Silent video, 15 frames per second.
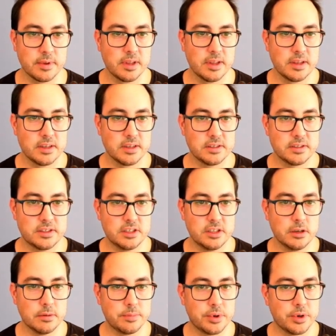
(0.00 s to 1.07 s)

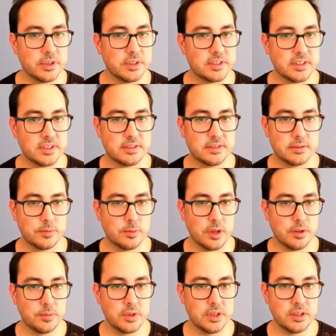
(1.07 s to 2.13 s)
sheOnPoint is what we
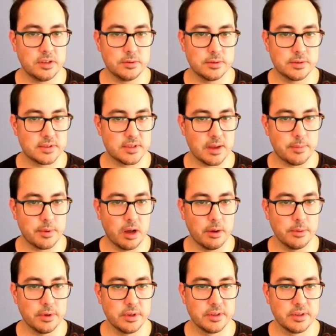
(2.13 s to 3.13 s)
used above.